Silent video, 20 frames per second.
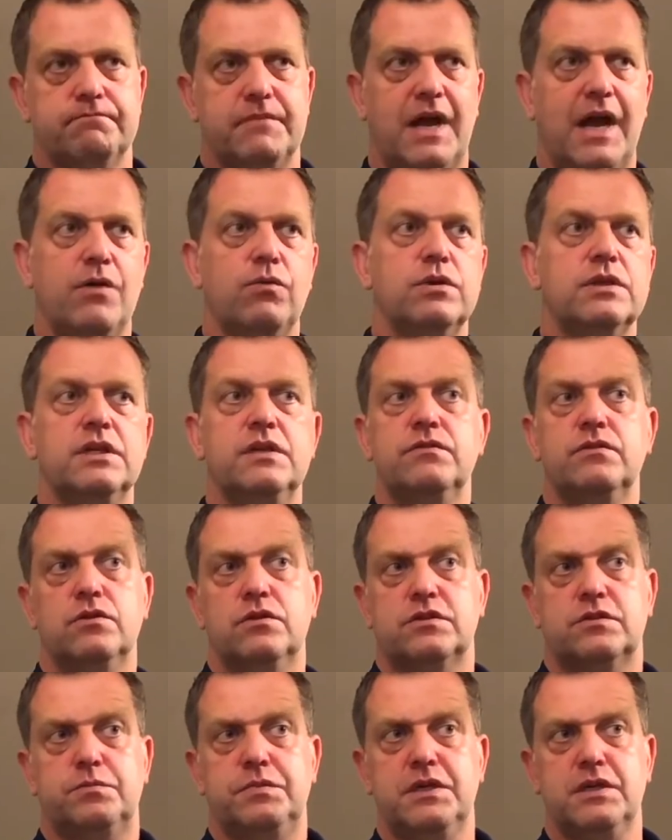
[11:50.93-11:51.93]
I would even
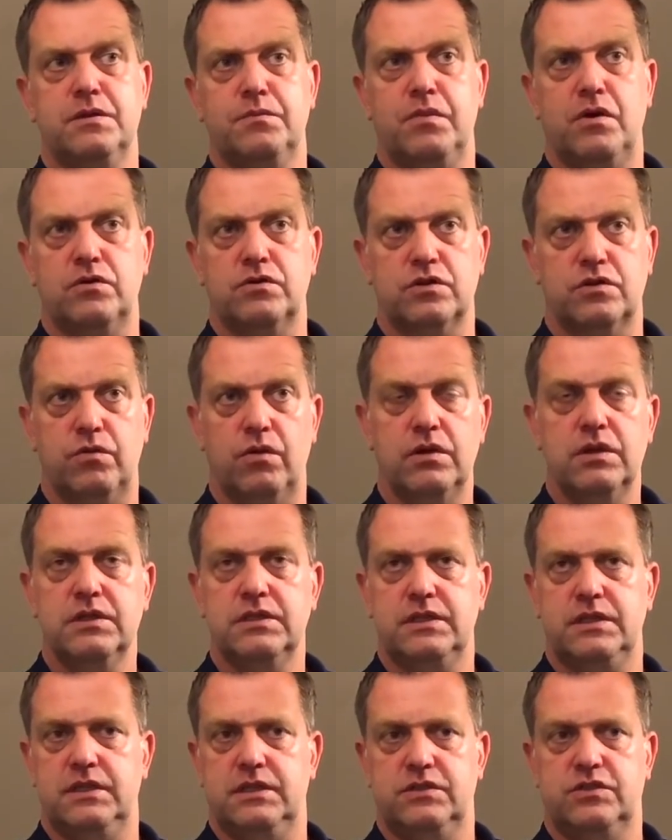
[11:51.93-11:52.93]
not speak about the
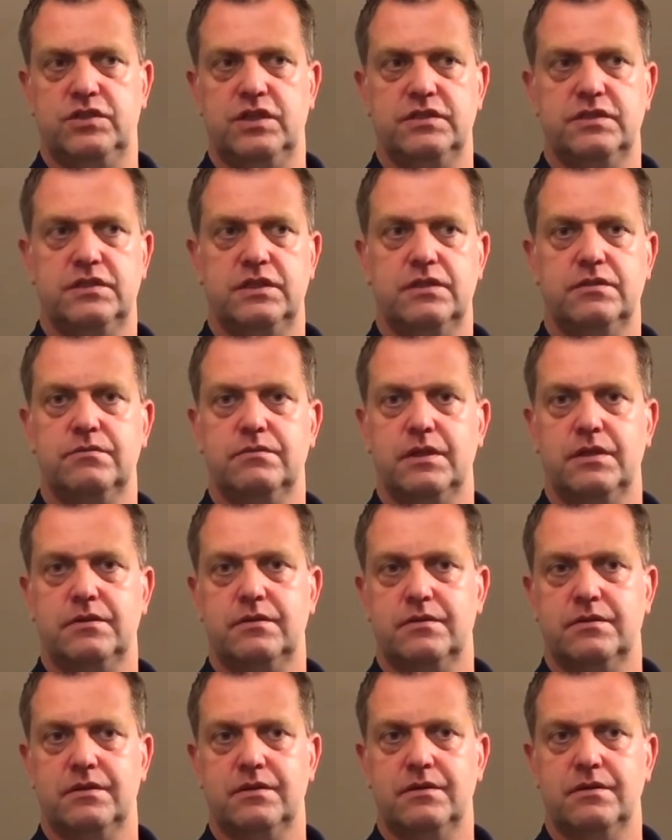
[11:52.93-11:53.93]
quality. It's just
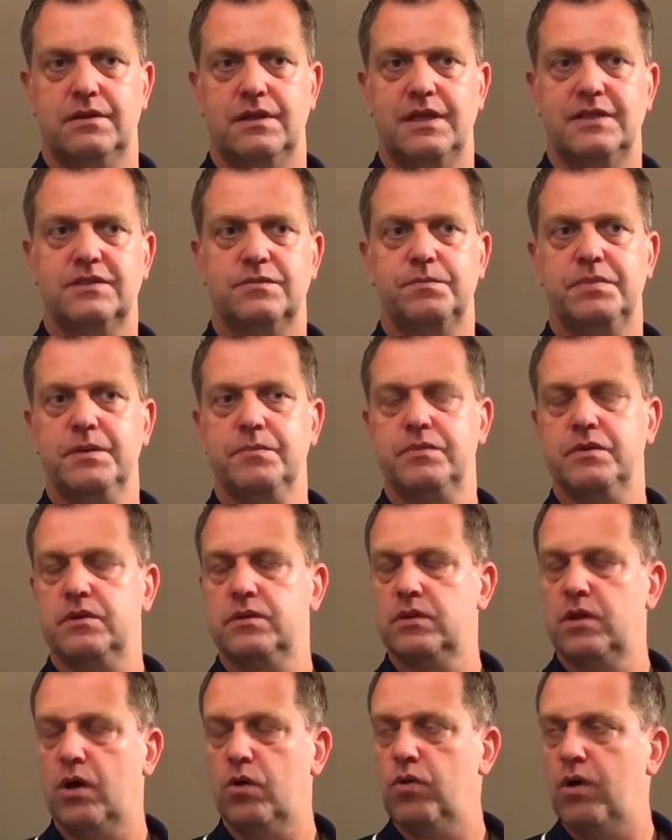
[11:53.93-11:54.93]
that less people
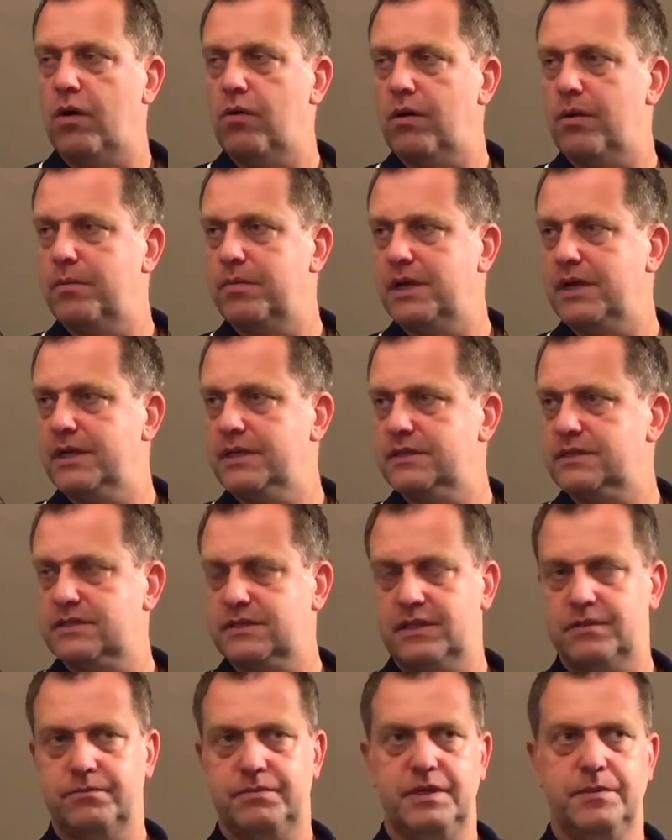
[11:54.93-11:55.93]
know our blades
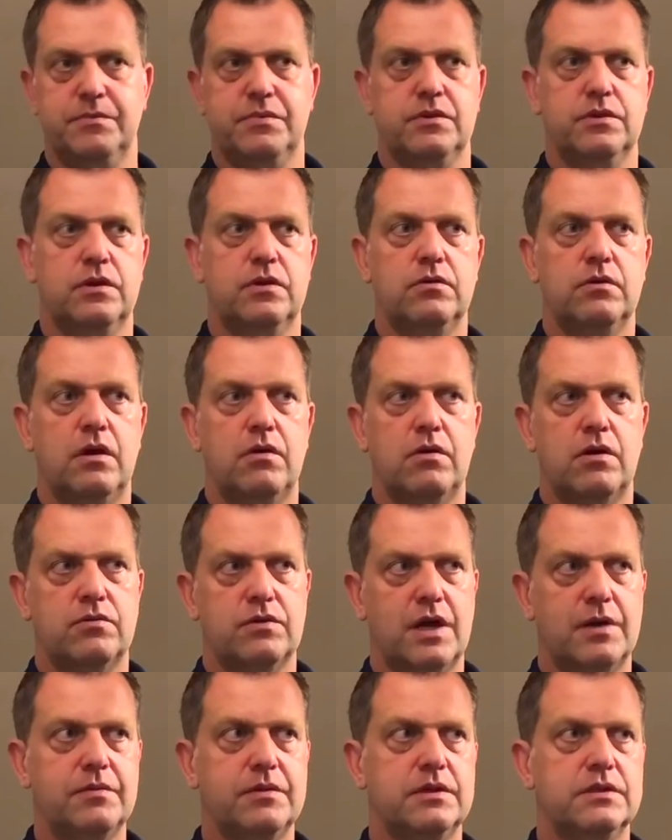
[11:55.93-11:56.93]
than people know our
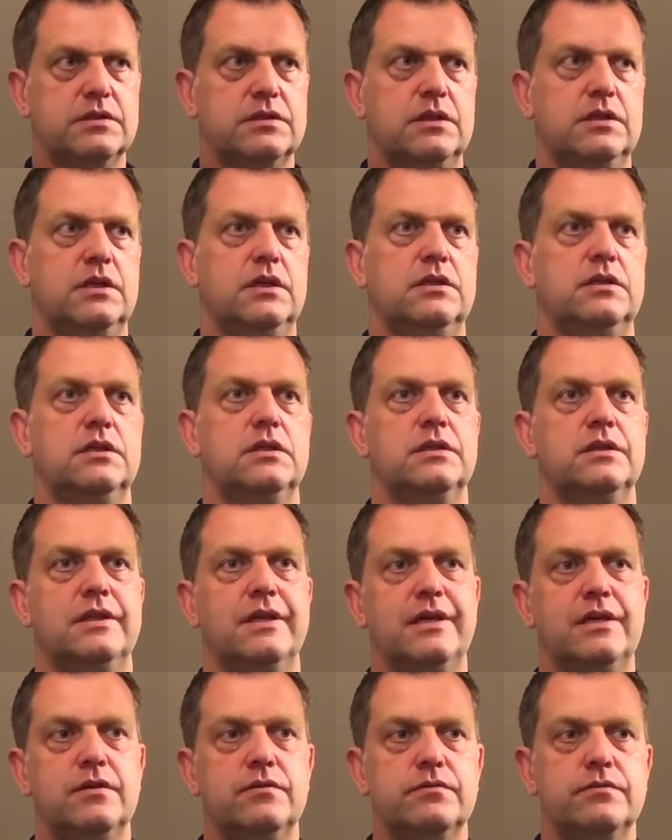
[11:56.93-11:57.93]
rubbers, and I think
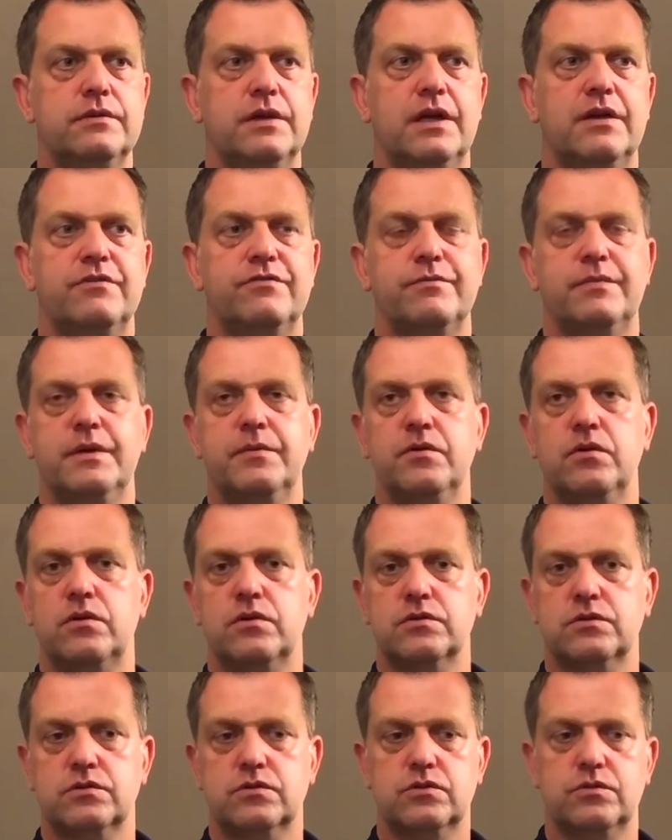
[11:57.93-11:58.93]
there we have maybe
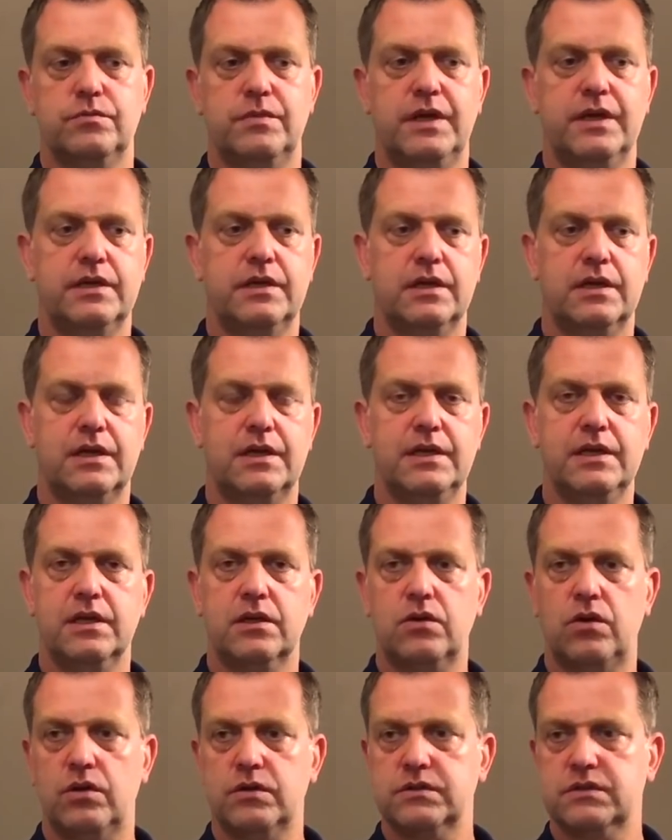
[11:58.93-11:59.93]
also to make a clear
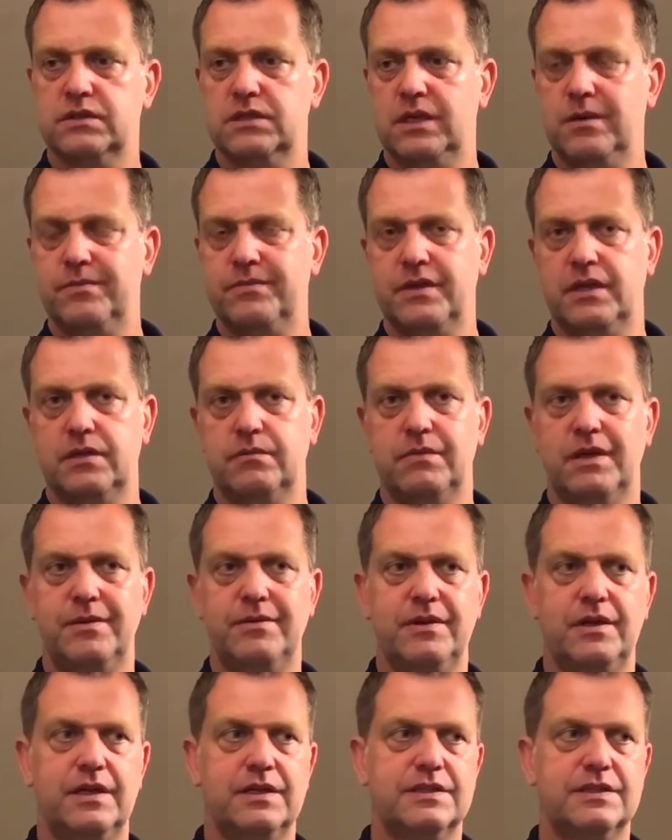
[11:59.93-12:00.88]
concept and maybe